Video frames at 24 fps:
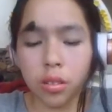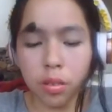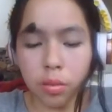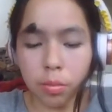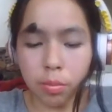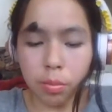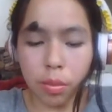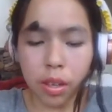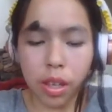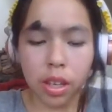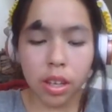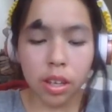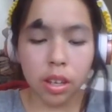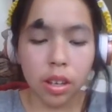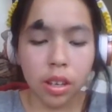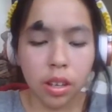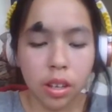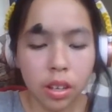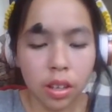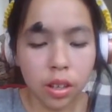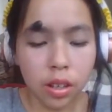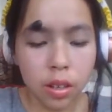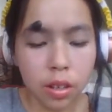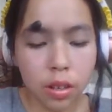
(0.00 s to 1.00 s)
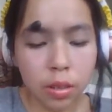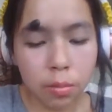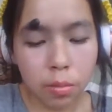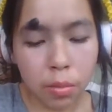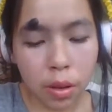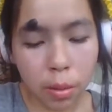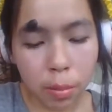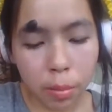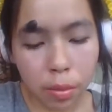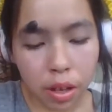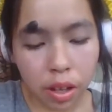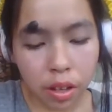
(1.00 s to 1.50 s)
me and
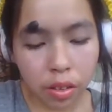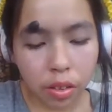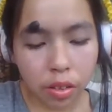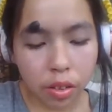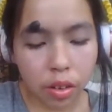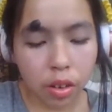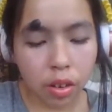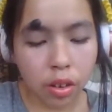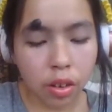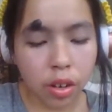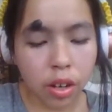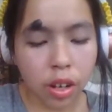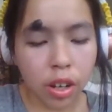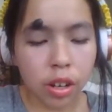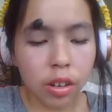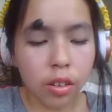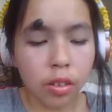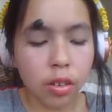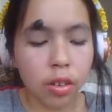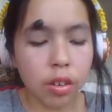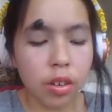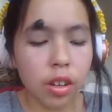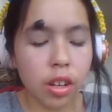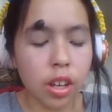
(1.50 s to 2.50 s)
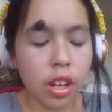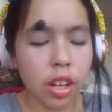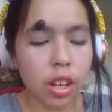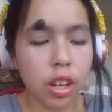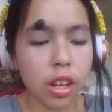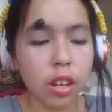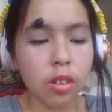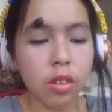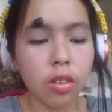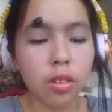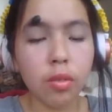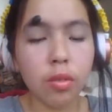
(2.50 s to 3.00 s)
my mother and
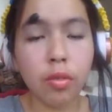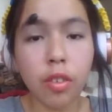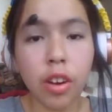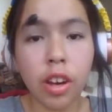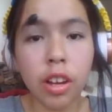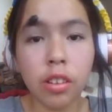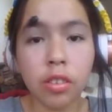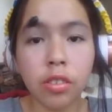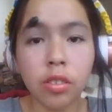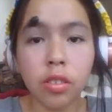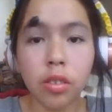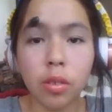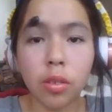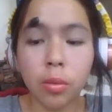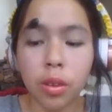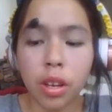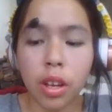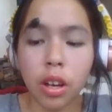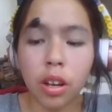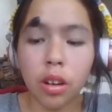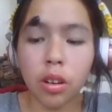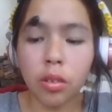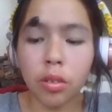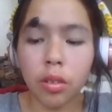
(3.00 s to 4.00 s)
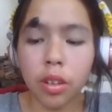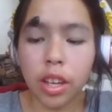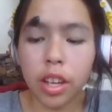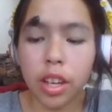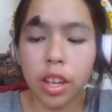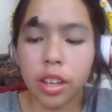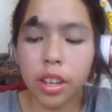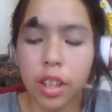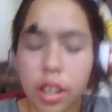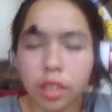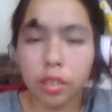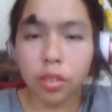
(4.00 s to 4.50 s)
Annie and her friends, we all
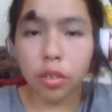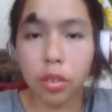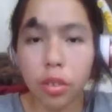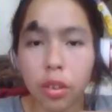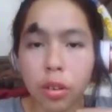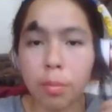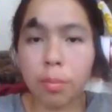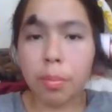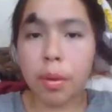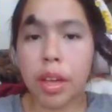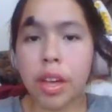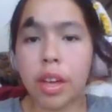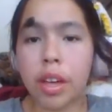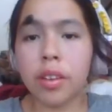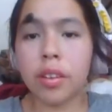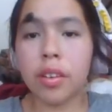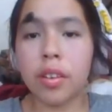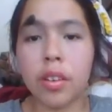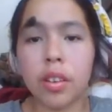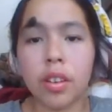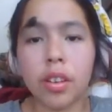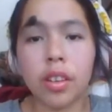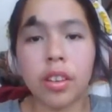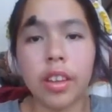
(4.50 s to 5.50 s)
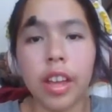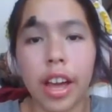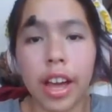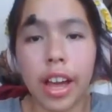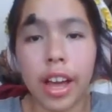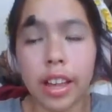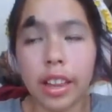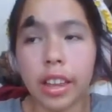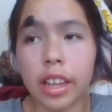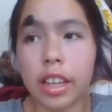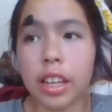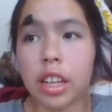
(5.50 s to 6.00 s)
hid under a bed that
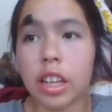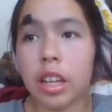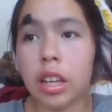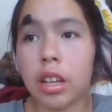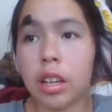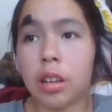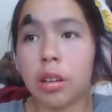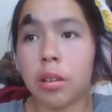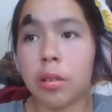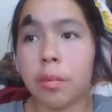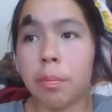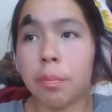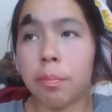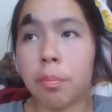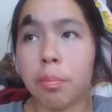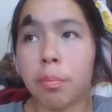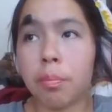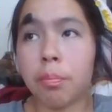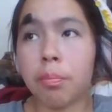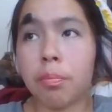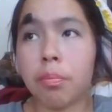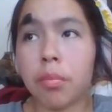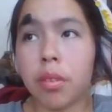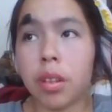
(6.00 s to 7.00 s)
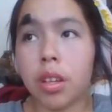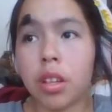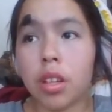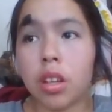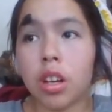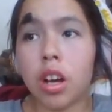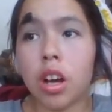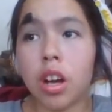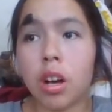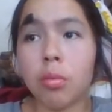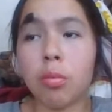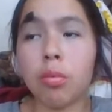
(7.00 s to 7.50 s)
had like a
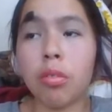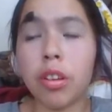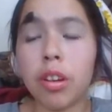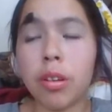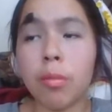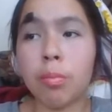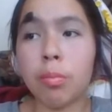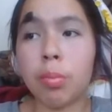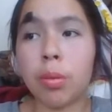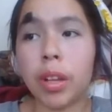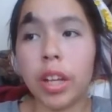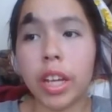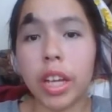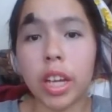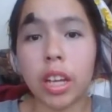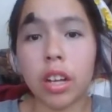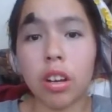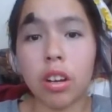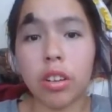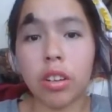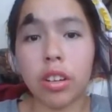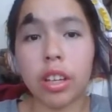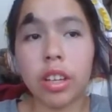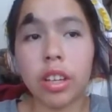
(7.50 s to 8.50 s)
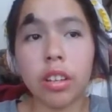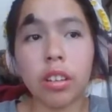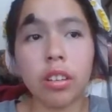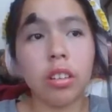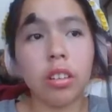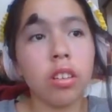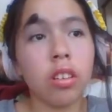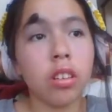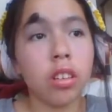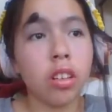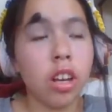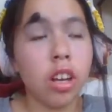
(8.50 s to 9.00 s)
wooden plank on it,
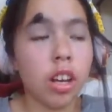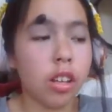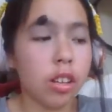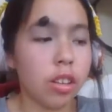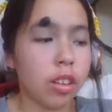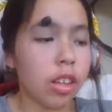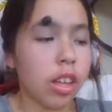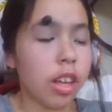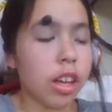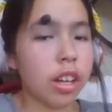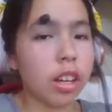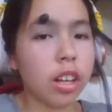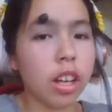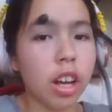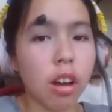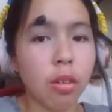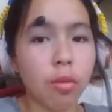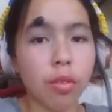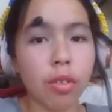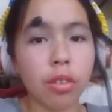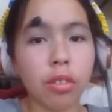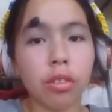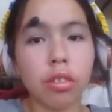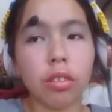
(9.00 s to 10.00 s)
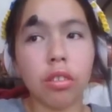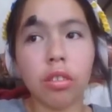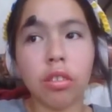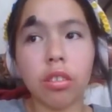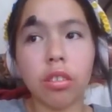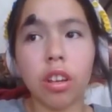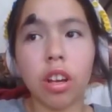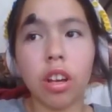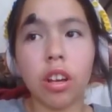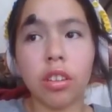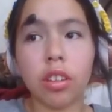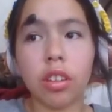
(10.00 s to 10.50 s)
and that covered
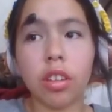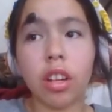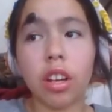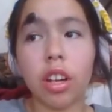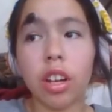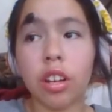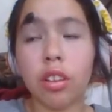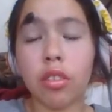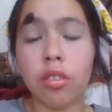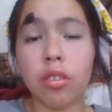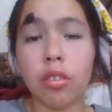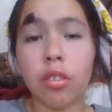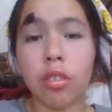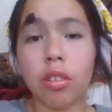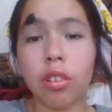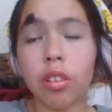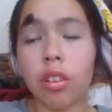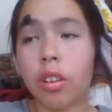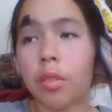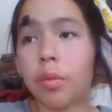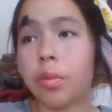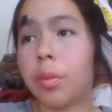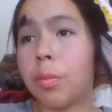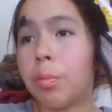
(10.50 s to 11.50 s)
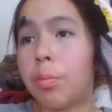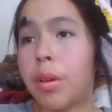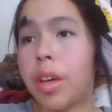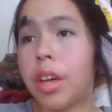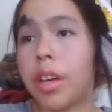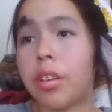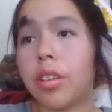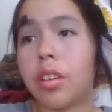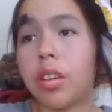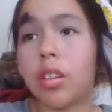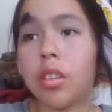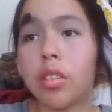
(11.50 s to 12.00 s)
the under of the
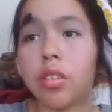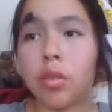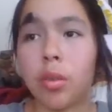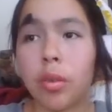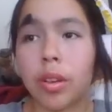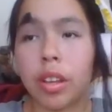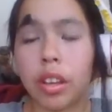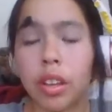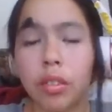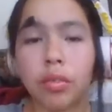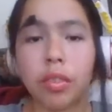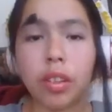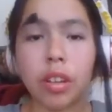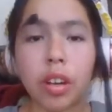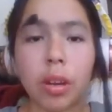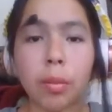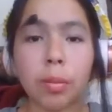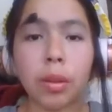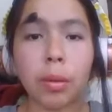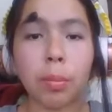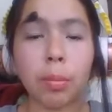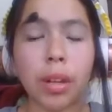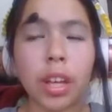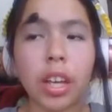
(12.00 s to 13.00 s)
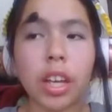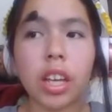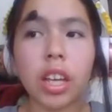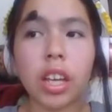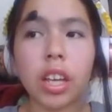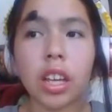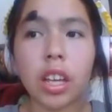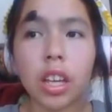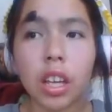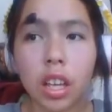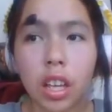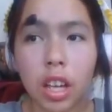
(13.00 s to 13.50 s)
bed. So we lifted up the
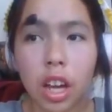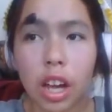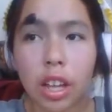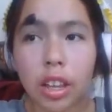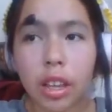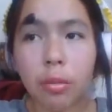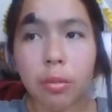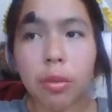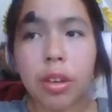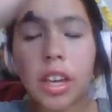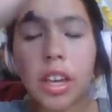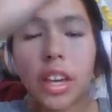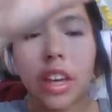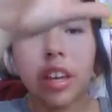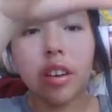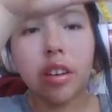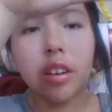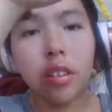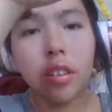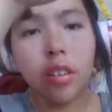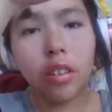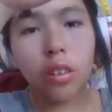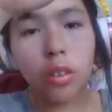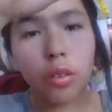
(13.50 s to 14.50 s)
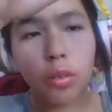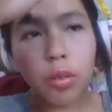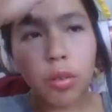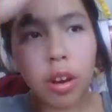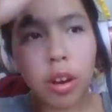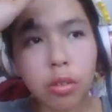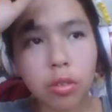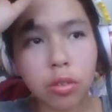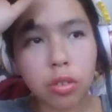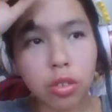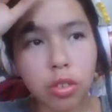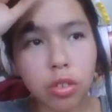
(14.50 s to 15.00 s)
plank, and then we hid all
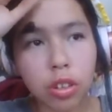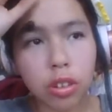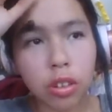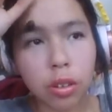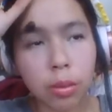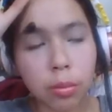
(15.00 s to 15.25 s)
crouched